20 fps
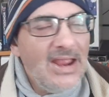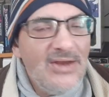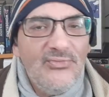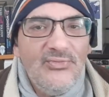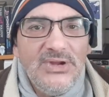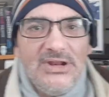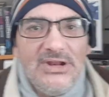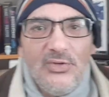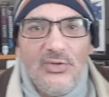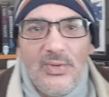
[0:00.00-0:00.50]

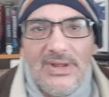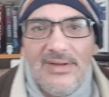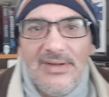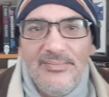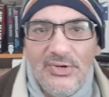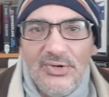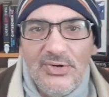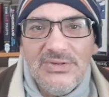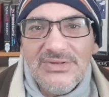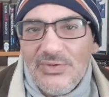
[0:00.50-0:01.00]
read queer
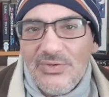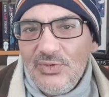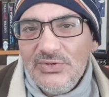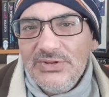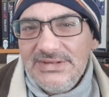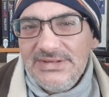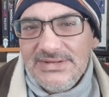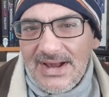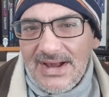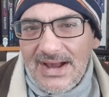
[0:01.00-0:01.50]
books all
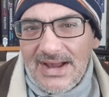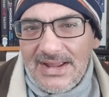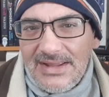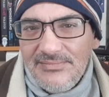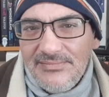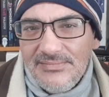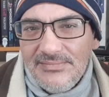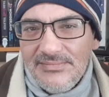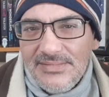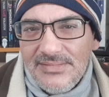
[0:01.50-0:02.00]
the
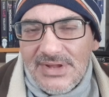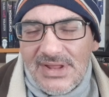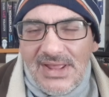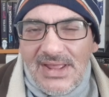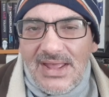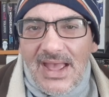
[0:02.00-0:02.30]
time,